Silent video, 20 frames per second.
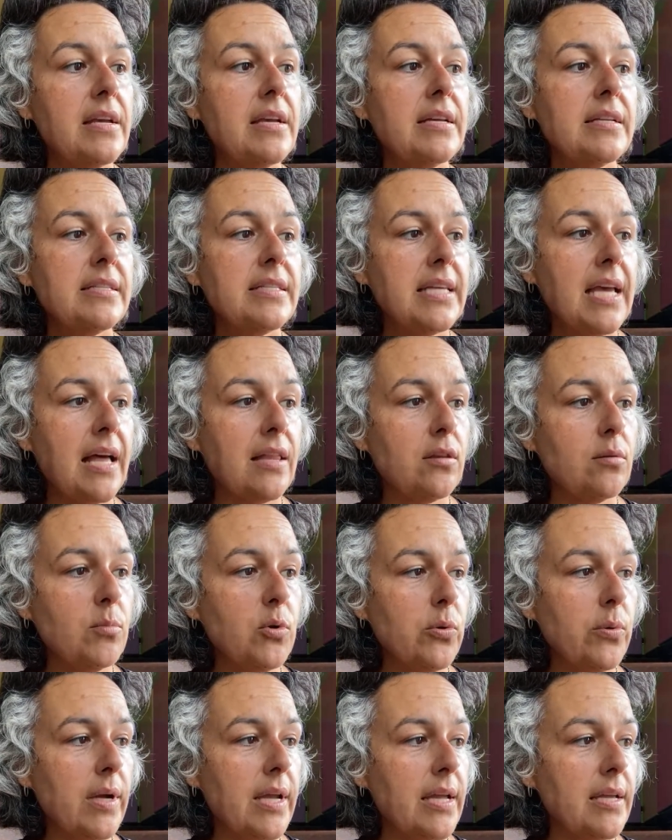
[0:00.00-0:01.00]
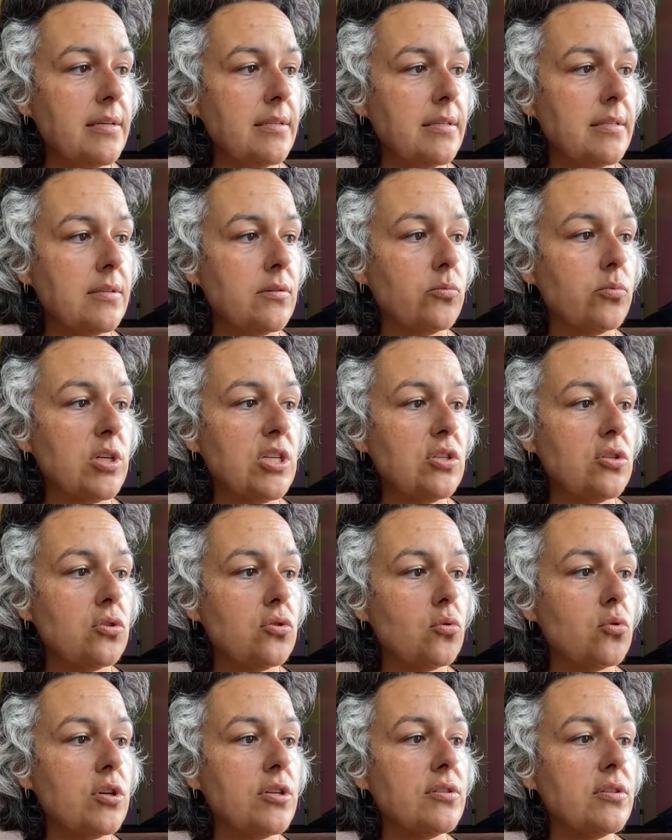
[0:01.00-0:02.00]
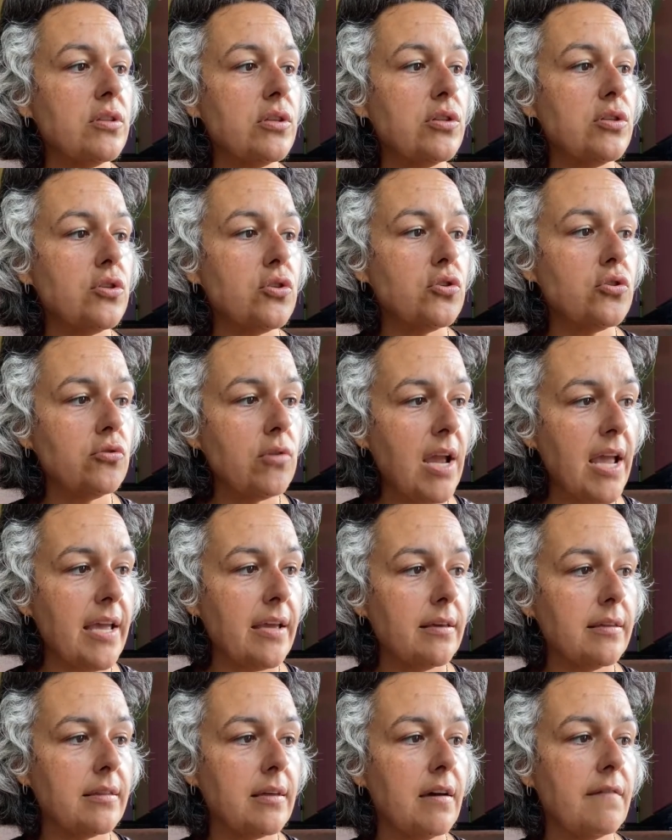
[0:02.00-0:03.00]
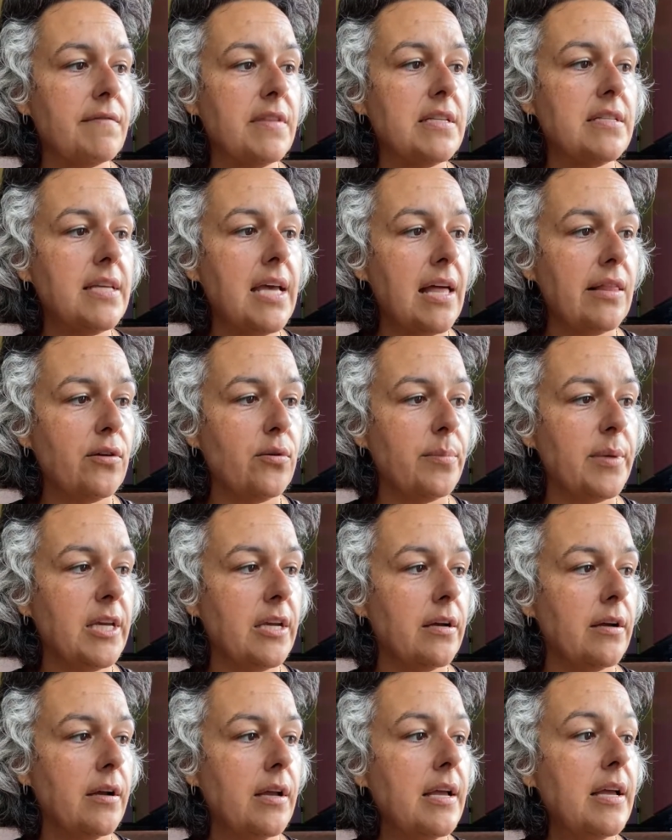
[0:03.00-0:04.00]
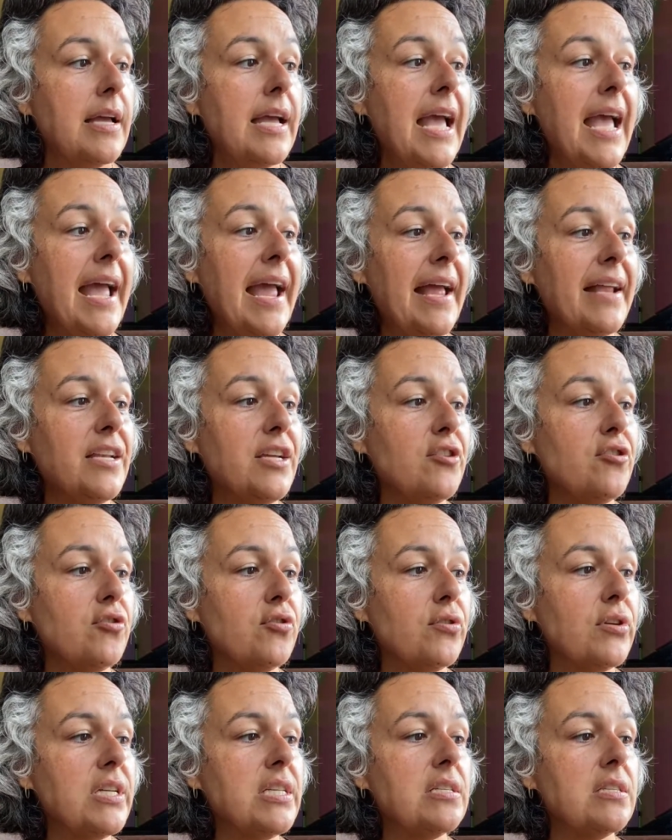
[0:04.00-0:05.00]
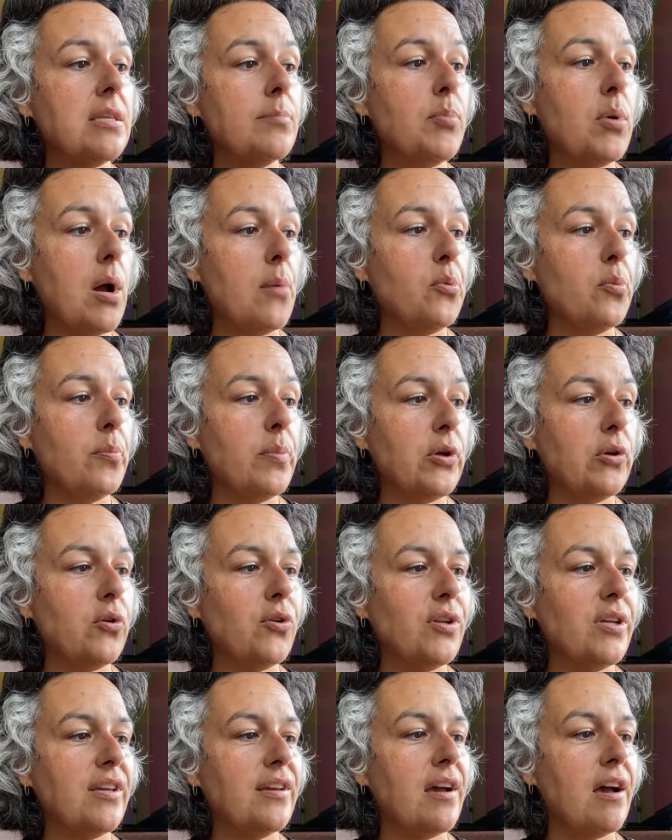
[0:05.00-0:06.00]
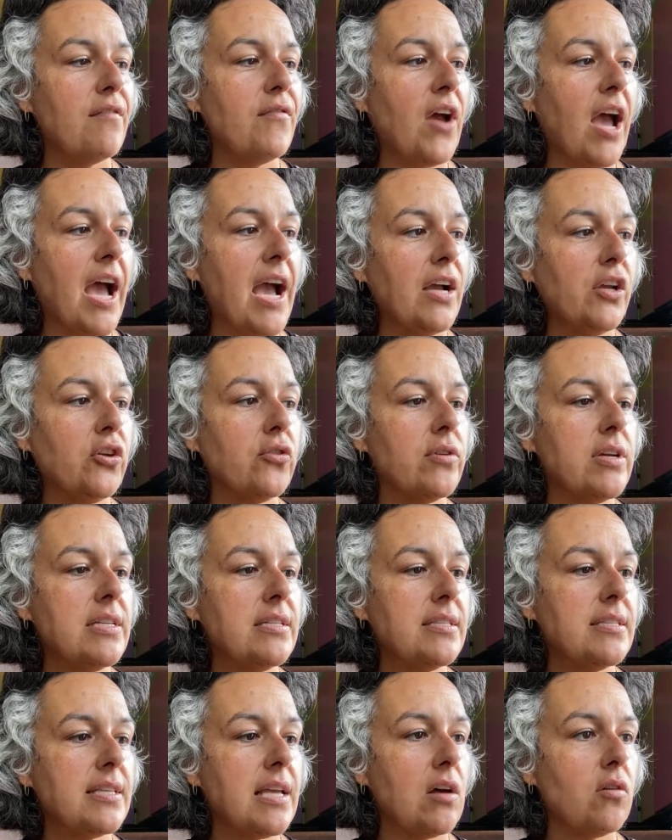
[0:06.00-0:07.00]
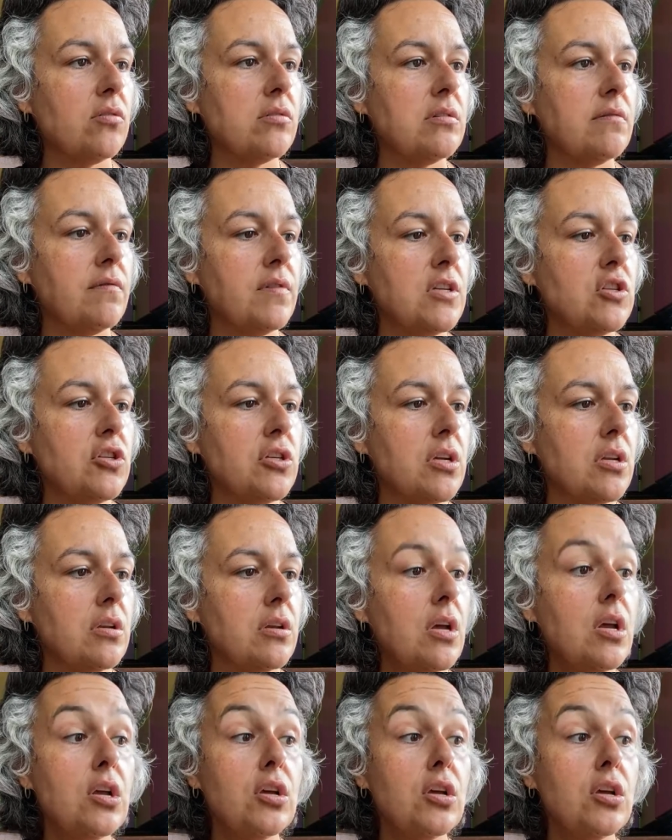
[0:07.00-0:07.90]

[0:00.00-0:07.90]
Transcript: Telomerase restores the strength of the telomere and increase the probability of accurate cell division.